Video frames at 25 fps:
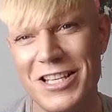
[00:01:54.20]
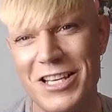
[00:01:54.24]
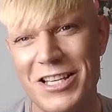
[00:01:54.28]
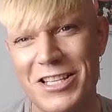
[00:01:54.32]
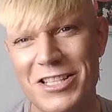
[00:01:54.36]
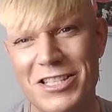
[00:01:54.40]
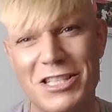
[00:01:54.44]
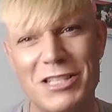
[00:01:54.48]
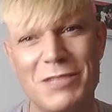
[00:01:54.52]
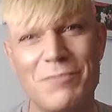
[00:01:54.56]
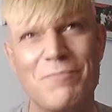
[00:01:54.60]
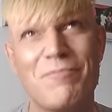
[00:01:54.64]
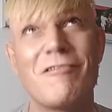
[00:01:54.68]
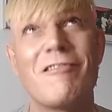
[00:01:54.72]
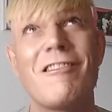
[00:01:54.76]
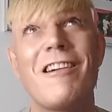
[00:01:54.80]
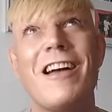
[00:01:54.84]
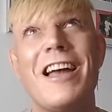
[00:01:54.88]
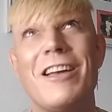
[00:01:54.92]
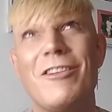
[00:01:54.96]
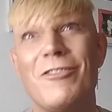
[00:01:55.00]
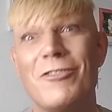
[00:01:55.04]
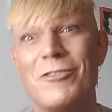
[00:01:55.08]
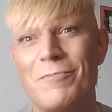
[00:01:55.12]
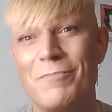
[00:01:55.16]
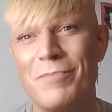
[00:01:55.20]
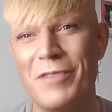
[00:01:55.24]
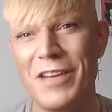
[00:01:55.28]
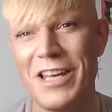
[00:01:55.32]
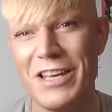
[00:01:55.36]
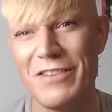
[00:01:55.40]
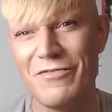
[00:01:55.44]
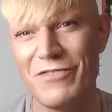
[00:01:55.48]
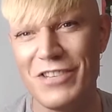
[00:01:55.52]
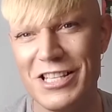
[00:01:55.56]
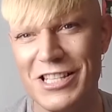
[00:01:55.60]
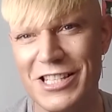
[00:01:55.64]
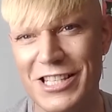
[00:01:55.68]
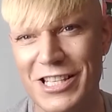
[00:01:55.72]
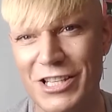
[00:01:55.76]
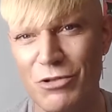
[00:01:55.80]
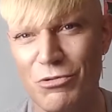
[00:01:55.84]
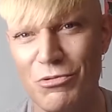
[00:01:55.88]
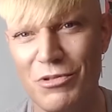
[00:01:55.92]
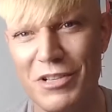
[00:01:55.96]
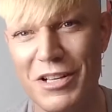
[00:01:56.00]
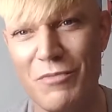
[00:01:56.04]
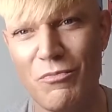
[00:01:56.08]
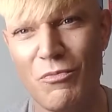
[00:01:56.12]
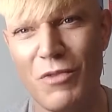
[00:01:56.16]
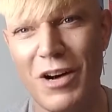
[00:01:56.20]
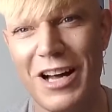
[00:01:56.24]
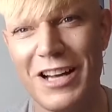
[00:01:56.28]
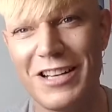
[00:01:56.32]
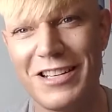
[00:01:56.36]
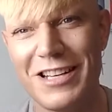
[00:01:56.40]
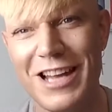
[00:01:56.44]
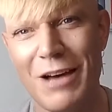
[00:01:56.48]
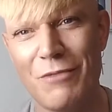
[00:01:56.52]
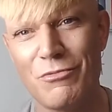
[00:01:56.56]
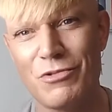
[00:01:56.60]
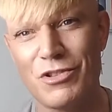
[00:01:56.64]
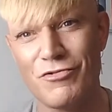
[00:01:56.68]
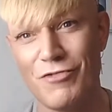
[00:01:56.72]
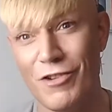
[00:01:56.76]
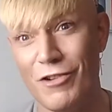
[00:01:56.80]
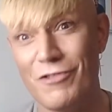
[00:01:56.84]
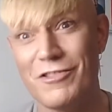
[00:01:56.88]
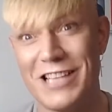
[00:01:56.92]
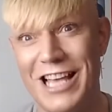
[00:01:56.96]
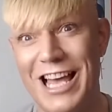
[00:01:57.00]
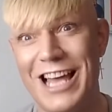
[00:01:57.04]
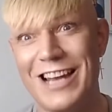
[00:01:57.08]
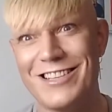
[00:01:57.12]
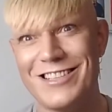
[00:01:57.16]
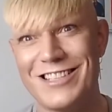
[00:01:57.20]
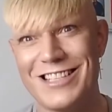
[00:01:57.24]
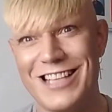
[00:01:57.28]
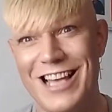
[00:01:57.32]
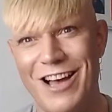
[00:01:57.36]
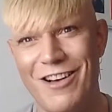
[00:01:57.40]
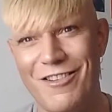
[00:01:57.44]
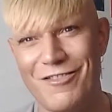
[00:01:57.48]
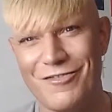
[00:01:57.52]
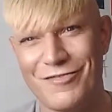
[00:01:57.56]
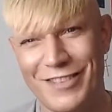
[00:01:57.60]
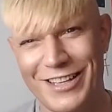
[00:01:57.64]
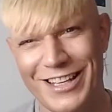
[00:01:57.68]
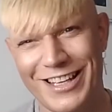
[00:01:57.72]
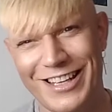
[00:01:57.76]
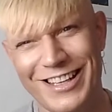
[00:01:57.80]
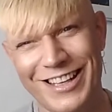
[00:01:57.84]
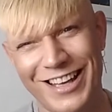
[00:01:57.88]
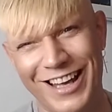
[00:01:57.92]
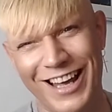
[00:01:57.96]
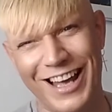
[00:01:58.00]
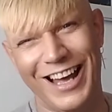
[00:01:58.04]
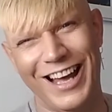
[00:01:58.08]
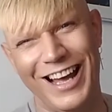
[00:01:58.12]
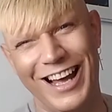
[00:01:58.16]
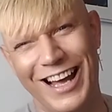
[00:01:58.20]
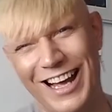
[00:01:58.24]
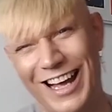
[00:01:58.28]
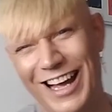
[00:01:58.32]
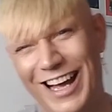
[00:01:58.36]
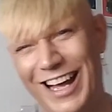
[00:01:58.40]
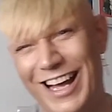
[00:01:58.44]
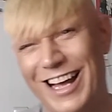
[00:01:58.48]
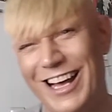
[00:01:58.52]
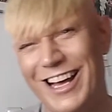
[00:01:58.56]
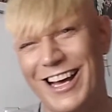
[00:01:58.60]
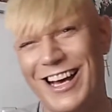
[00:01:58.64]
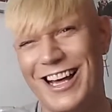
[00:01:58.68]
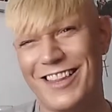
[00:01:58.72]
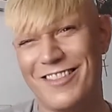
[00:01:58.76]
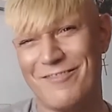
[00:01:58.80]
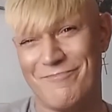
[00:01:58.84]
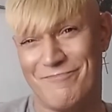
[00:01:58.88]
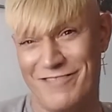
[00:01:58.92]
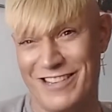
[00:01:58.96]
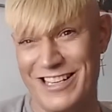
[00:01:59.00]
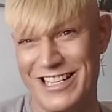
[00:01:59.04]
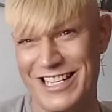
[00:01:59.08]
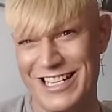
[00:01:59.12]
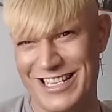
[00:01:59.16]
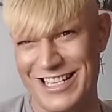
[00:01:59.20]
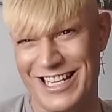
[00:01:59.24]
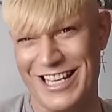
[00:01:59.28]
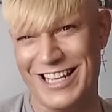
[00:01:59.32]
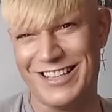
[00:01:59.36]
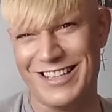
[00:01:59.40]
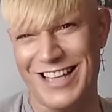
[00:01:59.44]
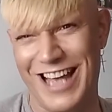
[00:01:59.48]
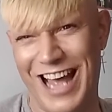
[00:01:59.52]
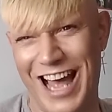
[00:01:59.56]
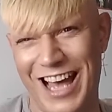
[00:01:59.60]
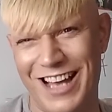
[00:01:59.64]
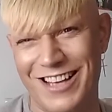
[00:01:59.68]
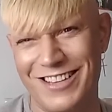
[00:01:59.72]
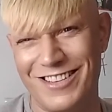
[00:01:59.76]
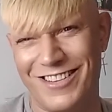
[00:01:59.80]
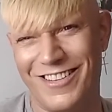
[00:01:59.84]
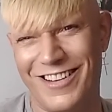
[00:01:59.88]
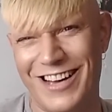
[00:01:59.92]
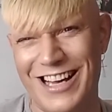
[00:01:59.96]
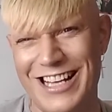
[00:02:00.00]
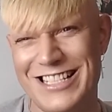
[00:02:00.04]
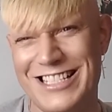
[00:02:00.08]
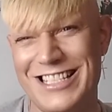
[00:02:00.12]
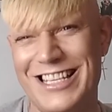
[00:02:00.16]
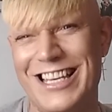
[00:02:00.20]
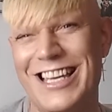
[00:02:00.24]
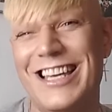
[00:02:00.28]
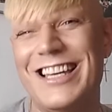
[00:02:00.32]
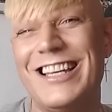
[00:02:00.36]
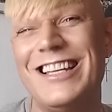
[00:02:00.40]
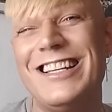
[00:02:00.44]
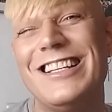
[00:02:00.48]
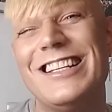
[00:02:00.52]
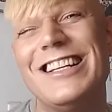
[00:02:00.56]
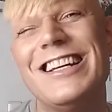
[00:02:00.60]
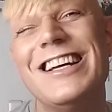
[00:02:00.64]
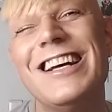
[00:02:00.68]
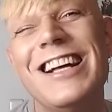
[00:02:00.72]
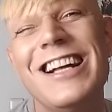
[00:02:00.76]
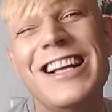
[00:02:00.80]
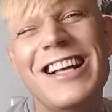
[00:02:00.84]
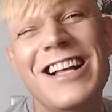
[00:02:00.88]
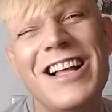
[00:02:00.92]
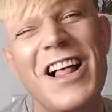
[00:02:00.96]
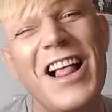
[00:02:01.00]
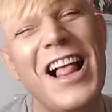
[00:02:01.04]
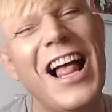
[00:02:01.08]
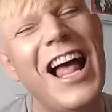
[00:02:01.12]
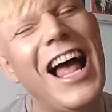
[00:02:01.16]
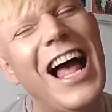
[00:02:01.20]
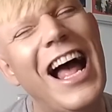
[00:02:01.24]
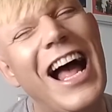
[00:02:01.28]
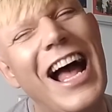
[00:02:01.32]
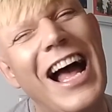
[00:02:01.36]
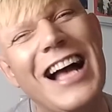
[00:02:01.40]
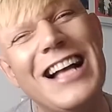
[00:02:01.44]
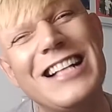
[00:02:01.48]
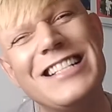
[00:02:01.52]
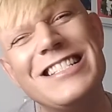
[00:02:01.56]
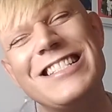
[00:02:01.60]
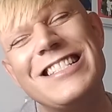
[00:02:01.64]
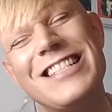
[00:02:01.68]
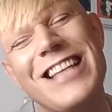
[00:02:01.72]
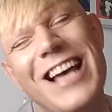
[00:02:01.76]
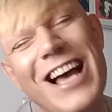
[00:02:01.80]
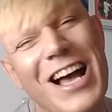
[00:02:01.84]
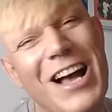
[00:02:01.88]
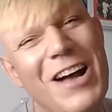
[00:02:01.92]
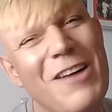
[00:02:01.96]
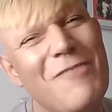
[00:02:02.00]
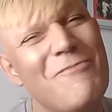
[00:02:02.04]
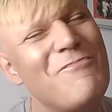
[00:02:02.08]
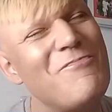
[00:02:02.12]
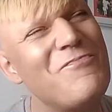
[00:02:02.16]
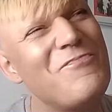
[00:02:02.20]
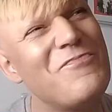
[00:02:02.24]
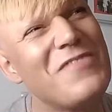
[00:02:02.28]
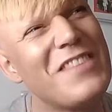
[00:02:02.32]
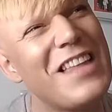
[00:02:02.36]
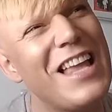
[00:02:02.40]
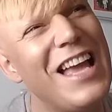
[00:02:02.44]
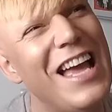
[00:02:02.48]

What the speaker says: spray on PVC all in one. That was Rozalla's outfit. Britney nicked that idea. And,